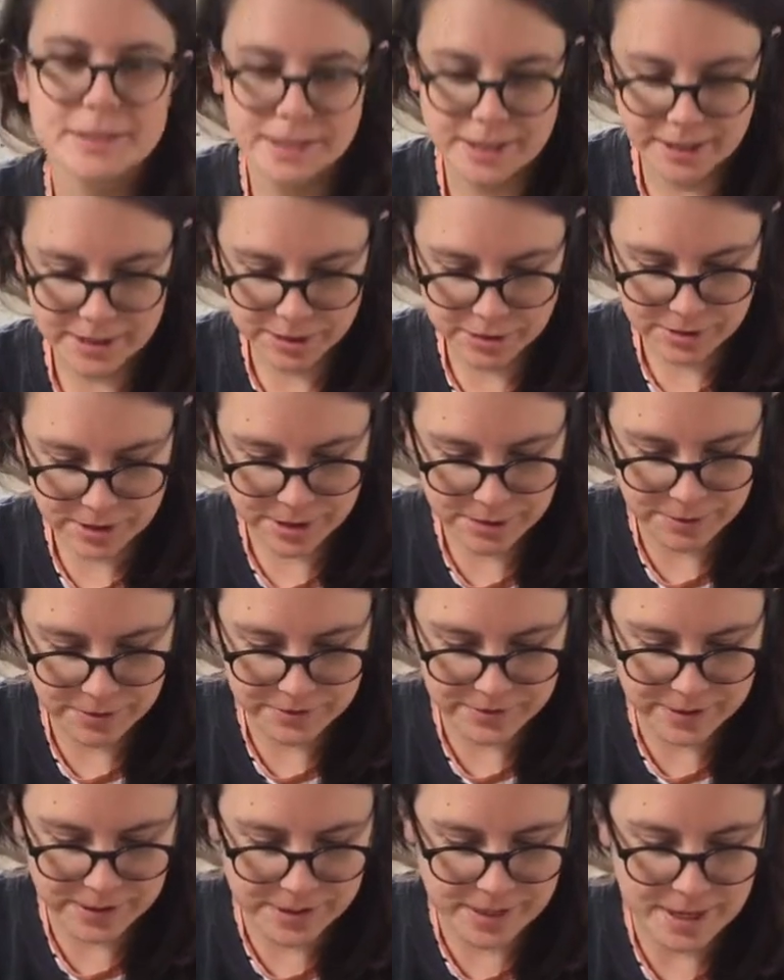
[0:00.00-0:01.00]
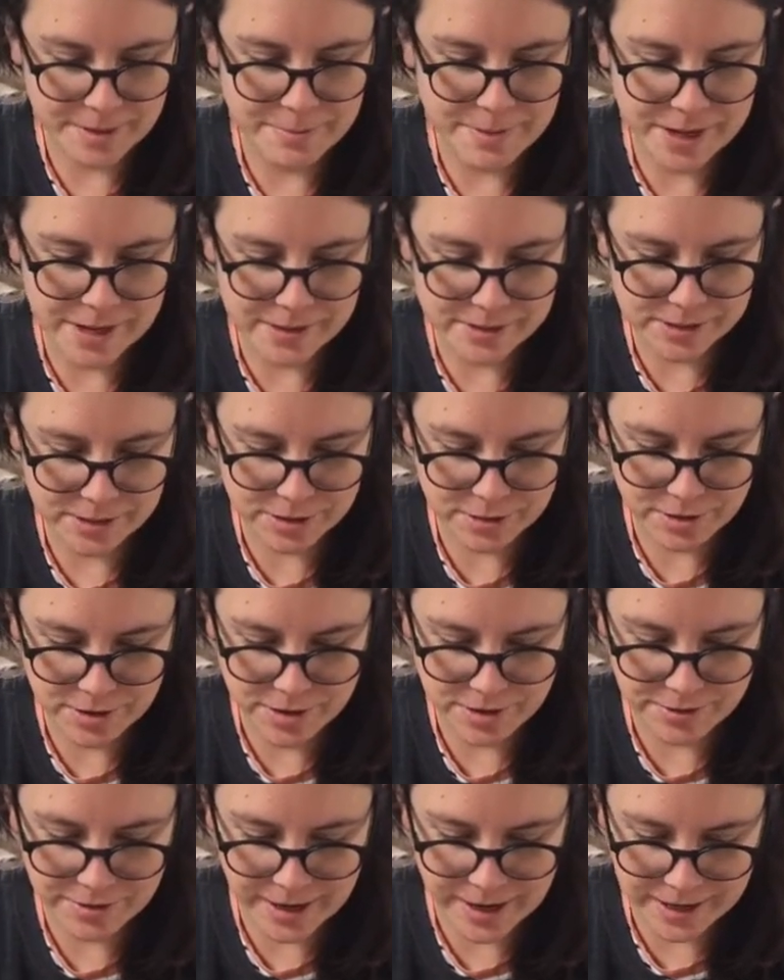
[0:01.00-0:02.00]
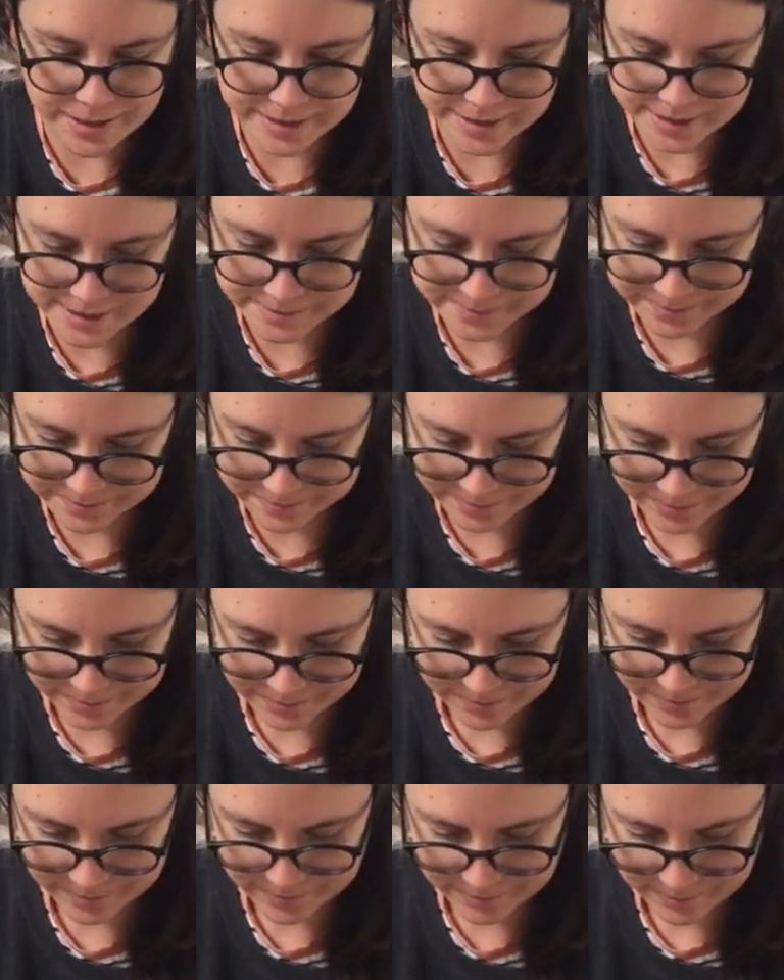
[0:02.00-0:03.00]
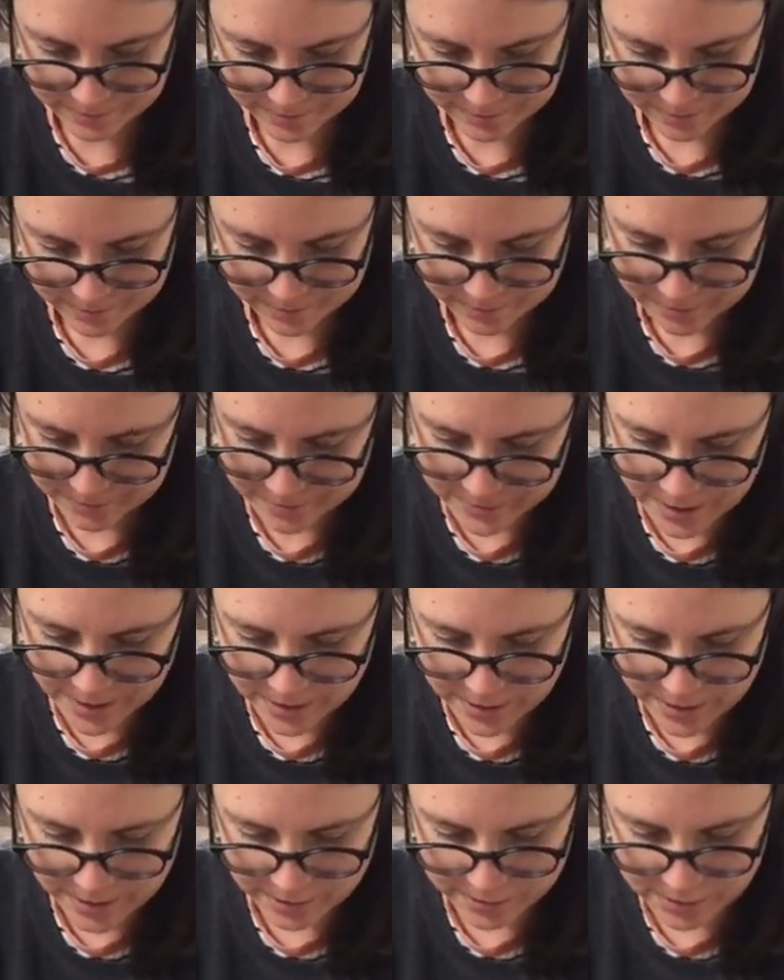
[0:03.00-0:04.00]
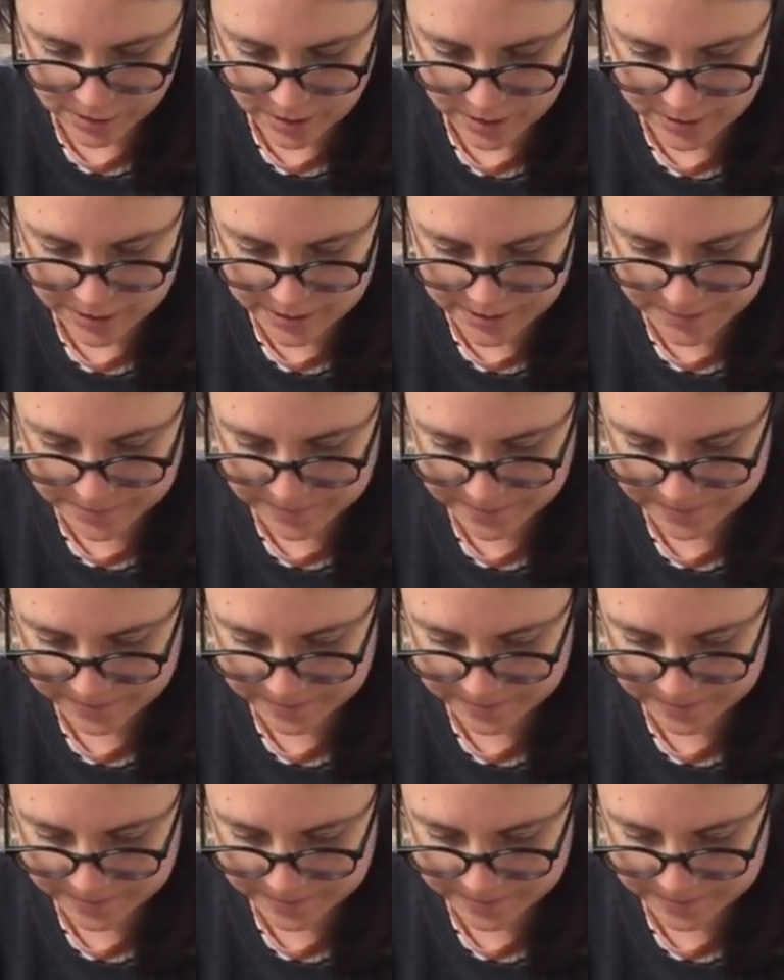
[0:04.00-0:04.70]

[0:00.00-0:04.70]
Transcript: dire straits we have to take matters into our own hands. There you go, Jason.